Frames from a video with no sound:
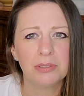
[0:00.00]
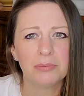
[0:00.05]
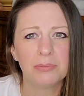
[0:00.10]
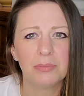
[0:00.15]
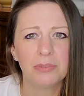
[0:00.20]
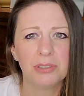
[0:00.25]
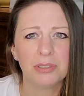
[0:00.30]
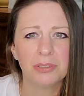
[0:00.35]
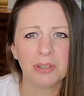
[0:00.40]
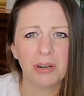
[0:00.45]

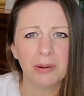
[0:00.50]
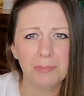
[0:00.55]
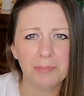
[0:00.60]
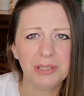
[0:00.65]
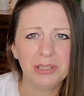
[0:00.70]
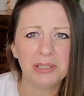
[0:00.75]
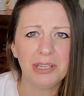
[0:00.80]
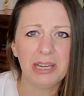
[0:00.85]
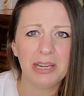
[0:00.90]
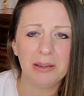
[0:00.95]
start
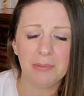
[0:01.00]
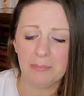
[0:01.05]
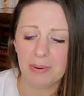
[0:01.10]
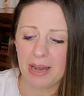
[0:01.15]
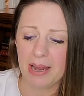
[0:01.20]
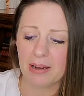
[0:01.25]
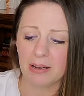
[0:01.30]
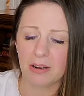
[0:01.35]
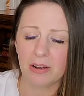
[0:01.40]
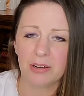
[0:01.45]
building
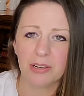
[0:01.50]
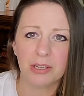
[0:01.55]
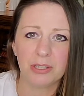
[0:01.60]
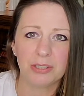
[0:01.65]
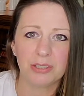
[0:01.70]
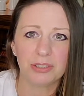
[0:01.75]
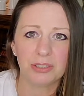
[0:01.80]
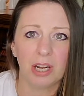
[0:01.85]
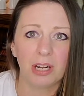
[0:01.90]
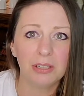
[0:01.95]
back on a
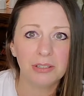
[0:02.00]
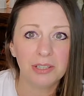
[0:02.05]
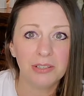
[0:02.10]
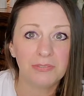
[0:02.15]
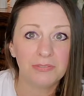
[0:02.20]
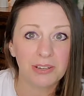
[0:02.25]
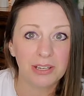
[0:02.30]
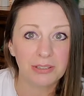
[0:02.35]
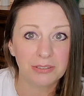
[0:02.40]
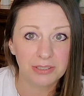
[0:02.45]
solid
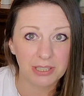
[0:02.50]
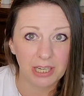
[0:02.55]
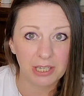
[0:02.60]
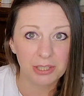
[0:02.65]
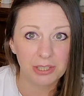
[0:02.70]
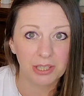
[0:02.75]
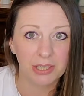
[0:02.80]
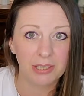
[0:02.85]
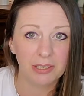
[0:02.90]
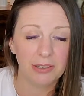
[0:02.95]

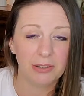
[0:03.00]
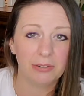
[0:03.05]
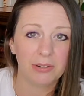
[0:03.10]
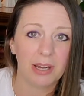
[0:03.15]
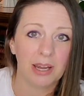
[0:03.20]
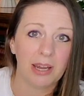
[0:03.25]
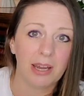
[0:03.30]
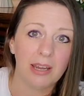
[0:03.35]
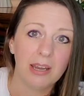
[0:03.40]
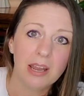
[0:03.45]
foundation,
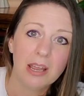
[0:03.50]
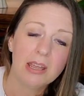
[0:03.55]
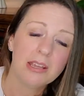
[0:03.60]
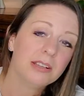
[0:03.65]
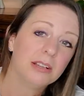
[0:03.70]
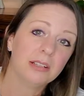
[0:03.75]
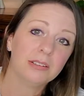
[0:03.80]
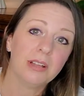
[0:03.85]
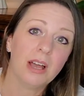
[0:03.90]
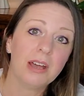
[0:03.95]
okay?
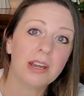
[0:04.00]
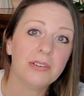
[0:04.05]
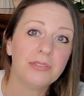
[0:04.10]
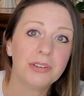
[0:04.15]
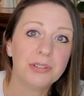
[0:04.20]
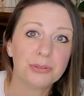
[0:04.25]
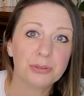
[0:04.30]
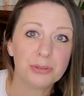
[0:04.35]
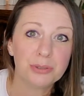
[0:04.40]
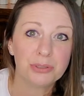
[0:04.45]
A lot of
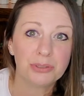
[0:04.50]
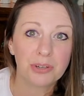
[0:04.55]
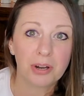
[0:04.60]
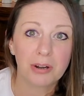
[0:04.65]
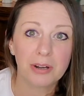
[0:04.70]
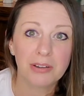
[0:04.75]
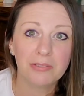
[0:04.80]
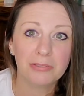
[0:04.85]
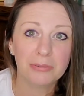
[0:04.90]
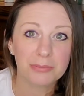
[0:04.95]
us are
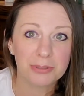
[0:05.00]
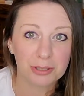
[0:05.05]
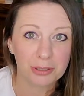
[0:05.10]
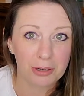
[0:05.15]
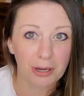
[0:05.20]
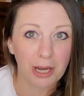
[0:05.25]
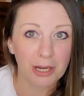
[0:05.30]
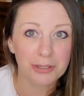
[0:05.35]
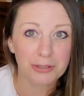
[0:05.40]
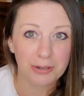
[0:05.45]
starting from
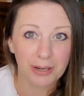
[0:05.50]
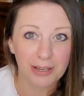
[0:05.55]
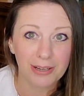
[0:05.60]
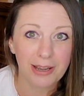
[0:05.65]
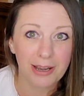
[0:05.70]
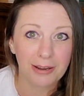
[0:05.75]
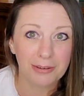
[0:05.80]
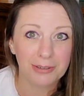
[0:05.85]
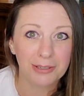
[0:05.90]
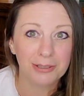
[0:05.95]
scratch right
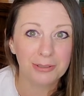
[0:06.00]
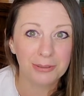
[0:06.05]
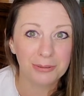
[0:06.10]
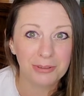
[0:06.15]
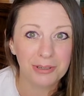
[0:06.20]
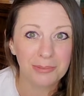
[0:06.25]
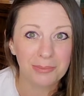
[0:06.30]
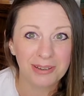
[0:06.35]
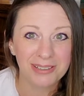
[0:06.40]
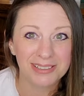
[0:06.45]
now,
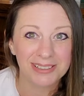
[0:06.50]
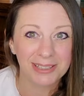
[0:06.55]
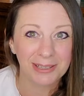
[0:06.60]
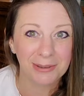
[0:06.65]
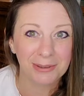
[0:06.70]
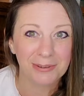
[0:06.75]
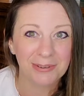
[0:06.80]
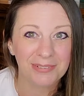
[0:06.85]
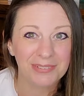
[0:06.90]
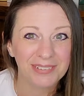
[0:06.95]
including
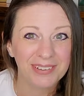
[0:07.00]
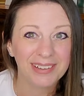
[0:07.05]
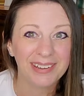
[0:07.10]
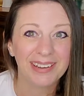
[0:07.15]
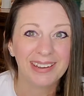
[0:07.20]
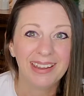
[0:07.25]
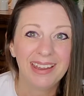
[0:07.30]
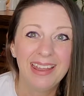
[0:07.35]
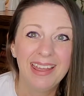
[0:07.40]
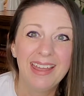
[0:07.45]
myself
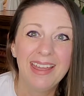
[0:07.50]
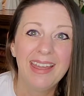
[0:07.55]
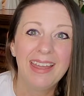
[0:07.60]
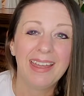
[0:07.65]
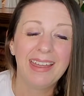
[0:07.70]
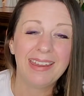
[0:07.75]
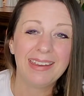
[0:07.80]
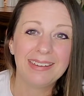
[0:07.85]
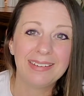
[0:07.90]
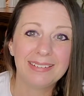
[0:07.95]

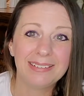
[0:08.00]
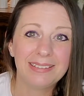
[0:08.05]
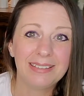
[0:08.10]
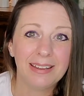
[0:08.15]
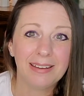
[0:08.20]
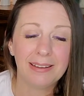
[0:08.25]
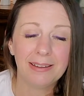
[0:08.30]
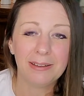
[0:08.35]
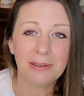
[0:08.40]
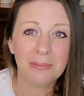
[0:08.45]
and
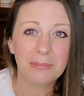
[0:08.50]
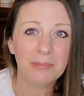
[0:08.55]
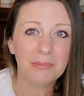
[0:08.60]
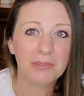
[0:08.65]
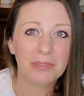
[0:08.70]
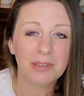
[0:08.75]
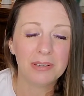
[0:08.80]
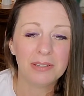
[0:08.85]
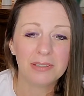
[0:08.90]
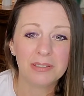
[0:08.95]
um,
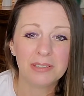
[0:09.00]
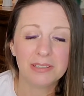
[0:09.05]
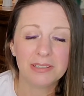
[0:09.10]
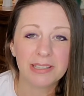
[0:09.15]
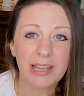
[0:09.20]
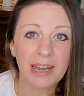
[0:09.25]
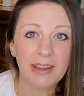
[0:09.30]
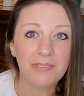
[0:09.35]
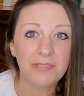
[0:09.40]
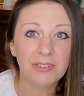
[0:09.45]
the the
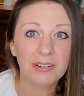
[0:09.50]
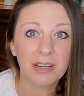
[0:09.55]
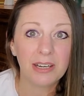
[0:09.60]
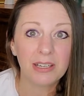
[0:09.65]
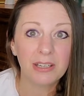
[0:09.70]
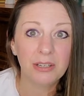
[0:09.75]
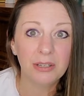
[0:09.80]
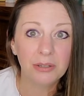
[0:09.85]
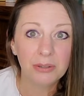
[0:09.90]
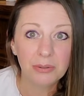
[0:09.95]
life that I
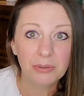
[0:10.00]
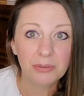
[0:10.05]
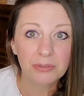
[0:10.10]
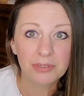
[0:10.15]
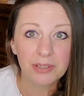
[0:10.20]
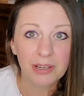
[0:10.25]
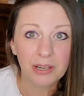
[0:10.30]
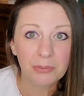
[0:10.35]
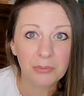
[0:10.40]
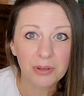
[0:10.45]
knew
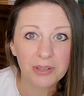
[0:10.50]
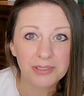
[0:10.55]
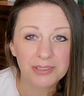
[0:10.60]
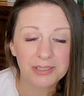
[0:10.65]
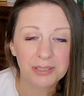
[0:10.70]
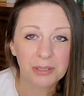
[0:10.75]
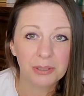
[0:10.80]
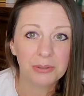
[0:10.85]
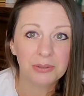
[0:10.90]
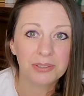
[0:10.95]
that I once
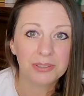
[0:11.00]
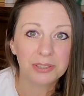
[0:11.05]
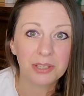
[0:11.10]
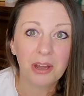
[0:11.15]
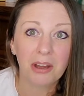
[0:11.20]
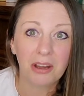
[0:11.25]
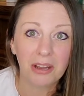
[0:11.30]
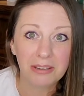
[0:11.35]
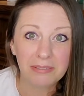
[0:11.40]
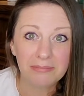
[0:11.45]
knew is
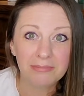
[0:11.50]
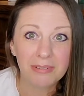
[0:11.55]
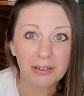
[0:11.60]
gone.